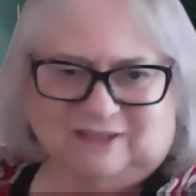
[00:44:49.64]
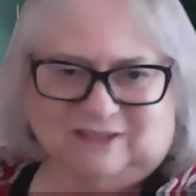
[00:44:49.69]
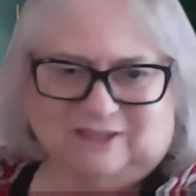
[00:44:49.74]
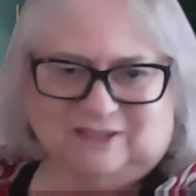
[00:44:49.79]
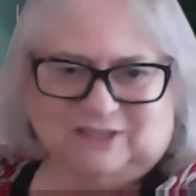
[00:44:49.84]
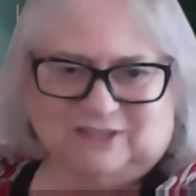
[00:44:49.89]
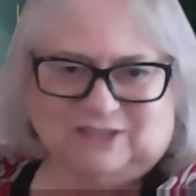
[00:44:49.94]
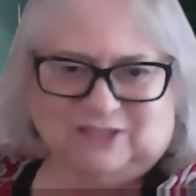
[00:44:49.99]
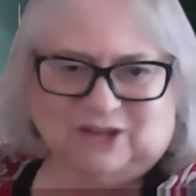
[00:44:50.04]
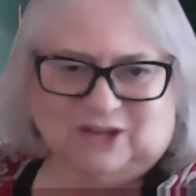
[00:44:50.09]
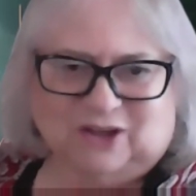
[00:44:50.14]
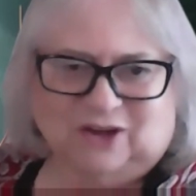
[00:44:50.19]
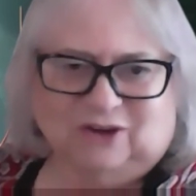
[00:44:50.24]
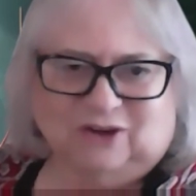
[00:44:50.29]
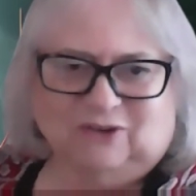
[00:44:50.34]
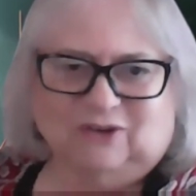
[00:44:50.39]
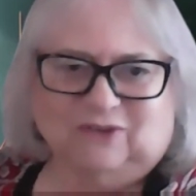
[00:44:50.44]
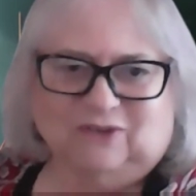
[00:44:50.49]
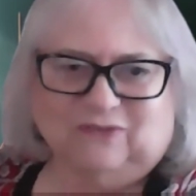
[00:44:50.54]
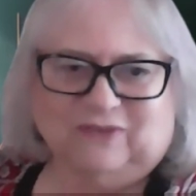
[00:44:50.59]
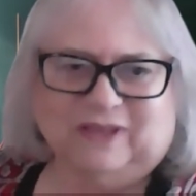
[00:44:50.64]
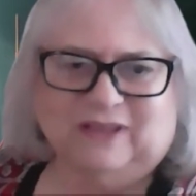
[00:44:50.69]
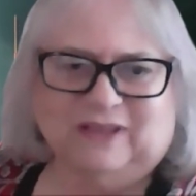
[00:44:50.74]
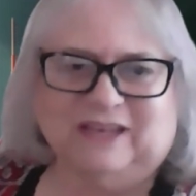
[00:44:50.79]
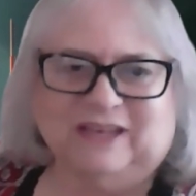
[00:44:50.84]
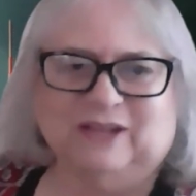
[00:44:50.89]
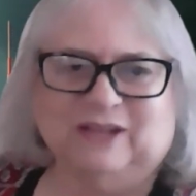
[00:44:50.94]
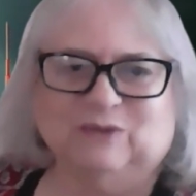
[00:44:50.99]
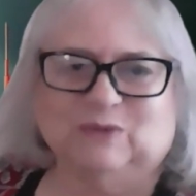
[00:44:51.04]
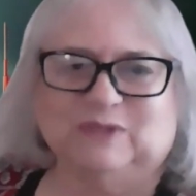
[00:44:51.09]
So it,
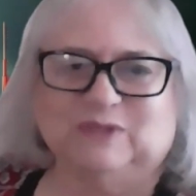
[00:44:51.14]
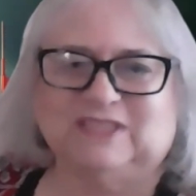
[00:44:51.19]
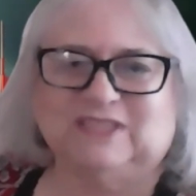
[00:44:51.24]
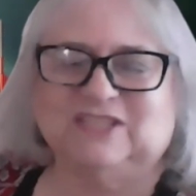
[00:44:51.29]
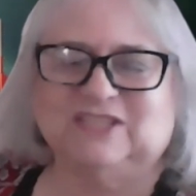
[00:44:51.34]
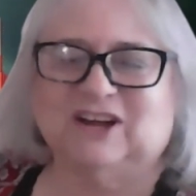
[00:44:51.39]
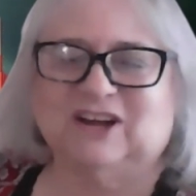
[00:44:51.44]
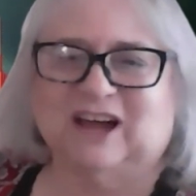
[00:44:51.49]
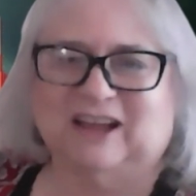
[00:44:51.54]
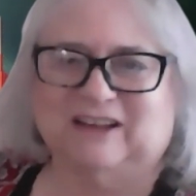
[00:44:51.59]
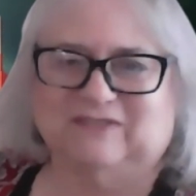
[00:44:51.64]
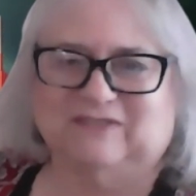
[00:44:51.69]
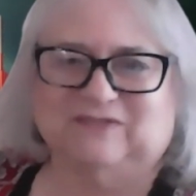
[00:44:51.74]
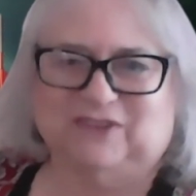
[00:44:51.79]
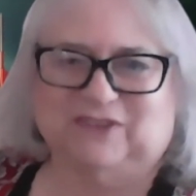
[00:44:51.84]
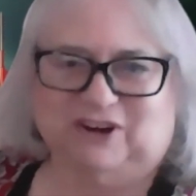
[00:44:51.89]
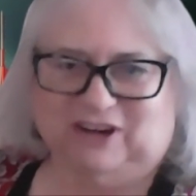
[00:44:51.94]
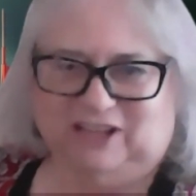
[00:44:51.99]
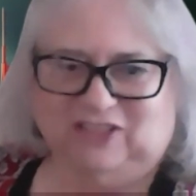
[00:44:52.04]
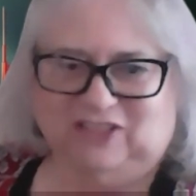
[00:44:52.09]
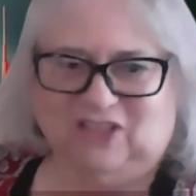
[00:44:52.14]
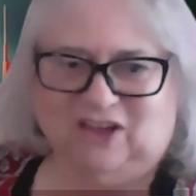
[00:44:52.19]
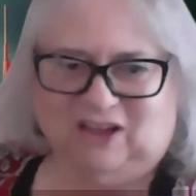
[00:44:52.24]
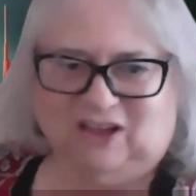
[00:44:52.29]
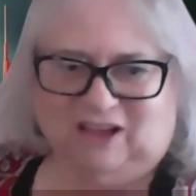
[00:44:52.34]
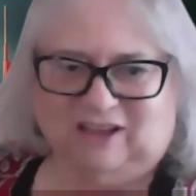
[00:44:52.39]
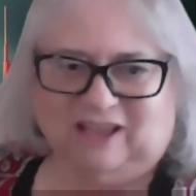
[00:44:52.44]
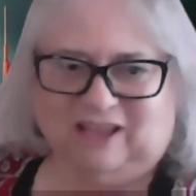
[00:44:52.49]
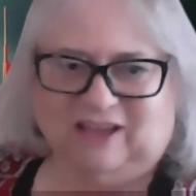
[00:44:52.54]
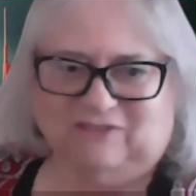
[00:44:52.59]
it was not very
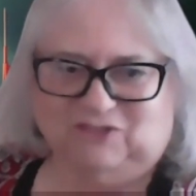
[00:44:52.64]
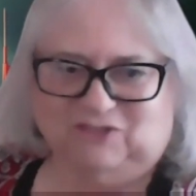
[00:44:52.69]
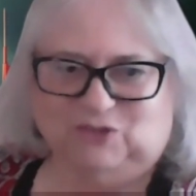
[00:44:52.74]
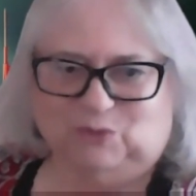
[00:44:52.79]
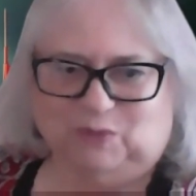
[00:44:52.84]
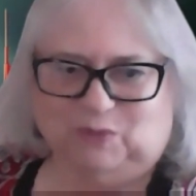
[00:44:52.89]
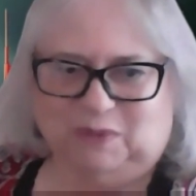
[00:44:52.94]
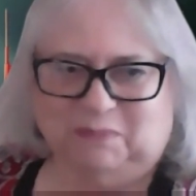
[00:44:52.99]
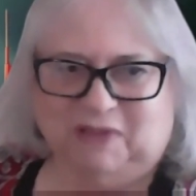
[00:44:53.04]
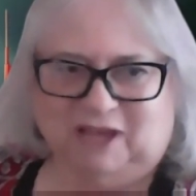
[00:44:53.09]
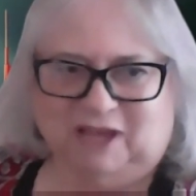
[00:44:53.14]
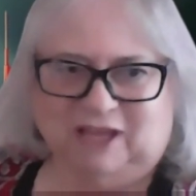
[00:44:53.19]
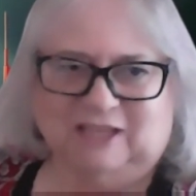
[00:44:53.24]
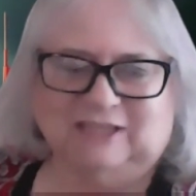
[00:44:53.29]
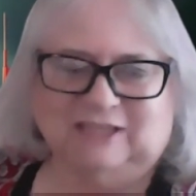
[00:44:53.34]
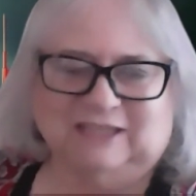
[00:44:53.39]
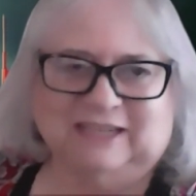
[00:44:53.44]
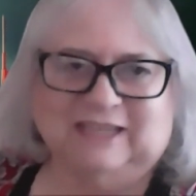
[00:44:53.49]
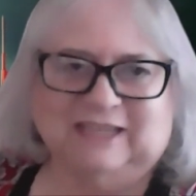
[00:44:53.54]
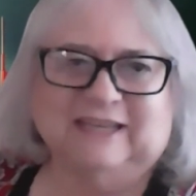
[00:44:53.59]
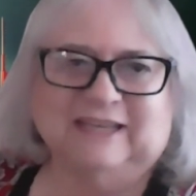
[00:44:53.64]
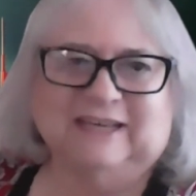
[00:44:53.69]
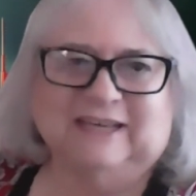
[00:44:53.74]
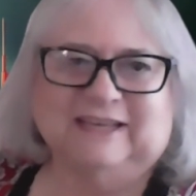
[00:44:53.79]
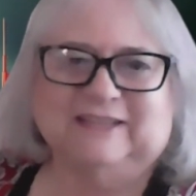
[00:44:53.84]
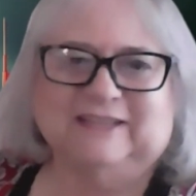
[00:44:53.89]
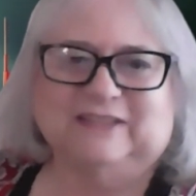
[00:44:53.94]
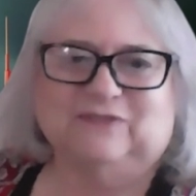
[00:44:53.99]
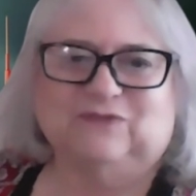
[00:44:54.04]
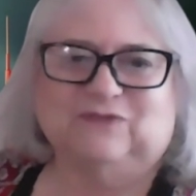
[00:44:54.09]
long after we met,
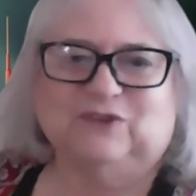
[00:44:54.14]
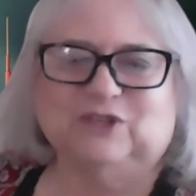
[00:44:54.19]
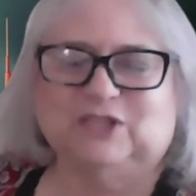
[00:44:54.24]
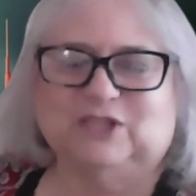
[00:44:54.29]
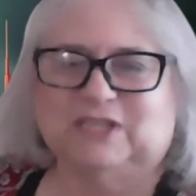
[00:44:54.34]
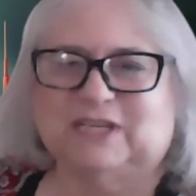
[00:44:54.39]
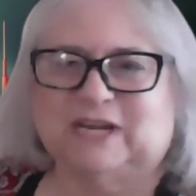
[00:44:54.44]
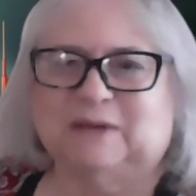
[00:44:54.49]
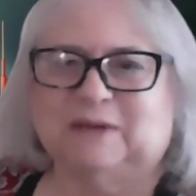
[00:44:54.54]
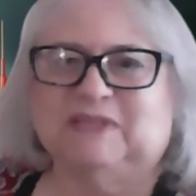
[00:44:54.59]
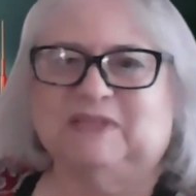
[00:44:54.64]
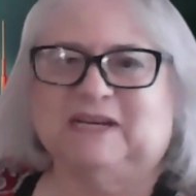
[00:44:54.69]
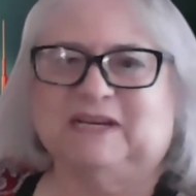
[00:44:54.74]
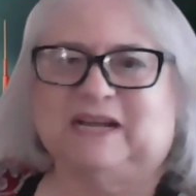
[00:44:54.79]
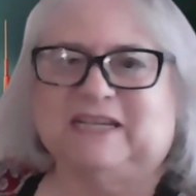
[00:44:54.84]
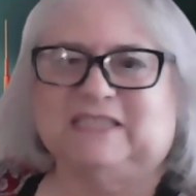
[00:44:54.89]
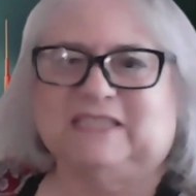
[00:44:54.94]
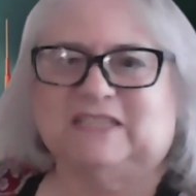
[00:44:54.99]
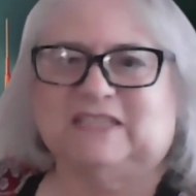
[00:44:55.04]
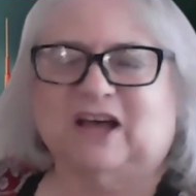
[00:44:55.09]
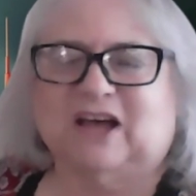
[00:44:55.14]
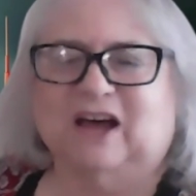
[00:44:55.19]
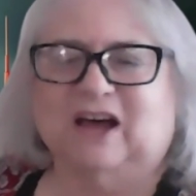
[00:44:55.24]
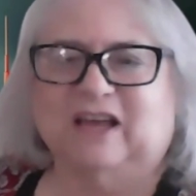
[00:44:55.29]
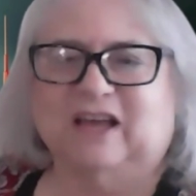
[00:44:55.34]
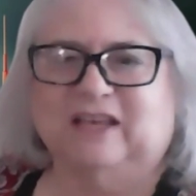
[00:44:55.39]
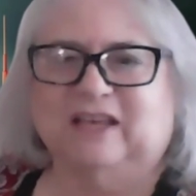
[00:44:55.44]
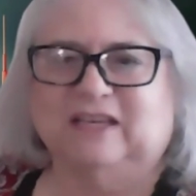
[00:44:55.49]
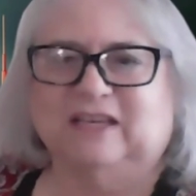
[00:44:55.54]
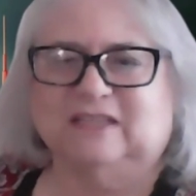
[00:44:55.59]
the first time that I saw
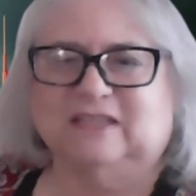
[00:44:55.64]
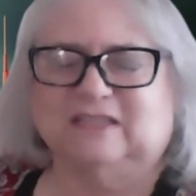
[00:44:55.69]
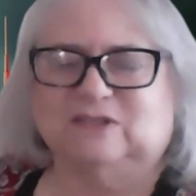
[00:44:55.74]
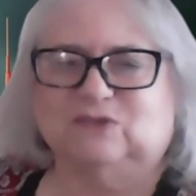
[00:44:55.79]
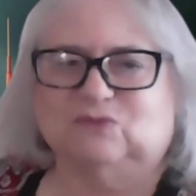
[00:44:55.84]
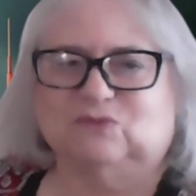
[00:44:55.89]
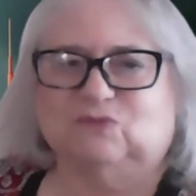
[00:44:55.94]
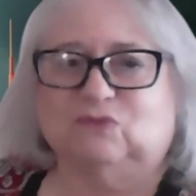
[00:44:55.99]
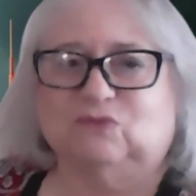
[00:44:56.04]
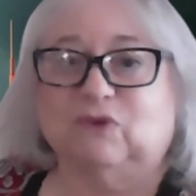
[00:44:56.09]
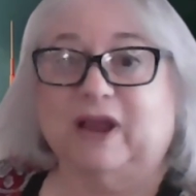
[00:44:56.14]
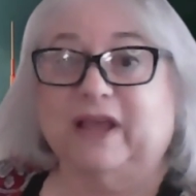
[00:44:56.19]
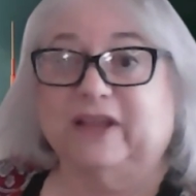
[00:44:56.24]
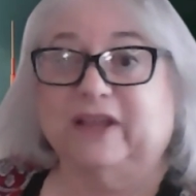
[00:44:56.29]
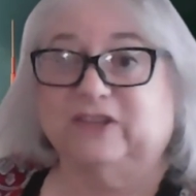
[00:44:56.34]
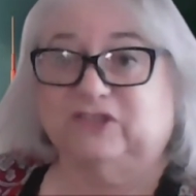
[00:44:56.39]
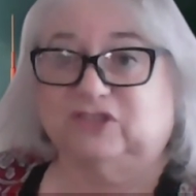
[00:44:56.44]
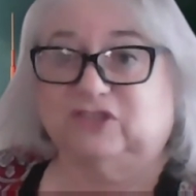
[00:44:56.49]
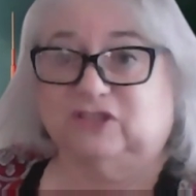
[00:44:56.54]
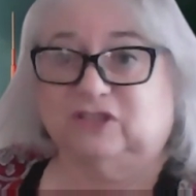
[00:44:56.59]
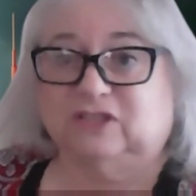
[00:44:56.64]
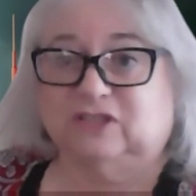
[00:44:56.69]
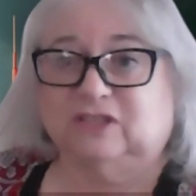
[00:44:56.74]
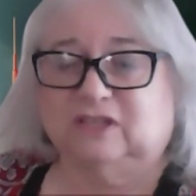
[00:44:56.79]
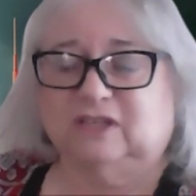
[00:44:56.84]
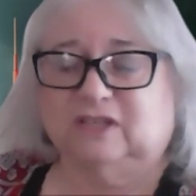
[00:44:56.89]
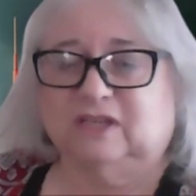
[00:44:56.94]
his rage.